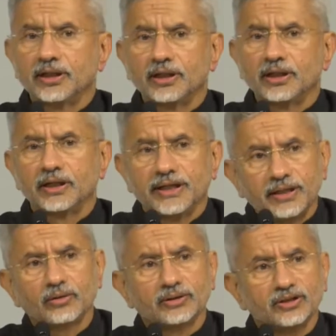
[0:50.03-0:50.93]

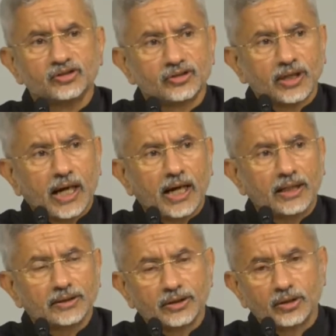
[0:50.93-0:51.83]
particular lead on
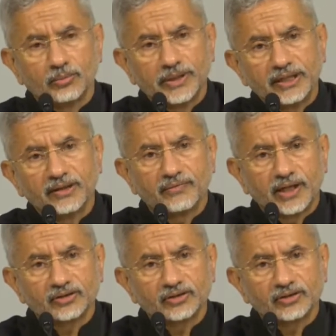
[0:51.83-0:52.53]
this, and you know,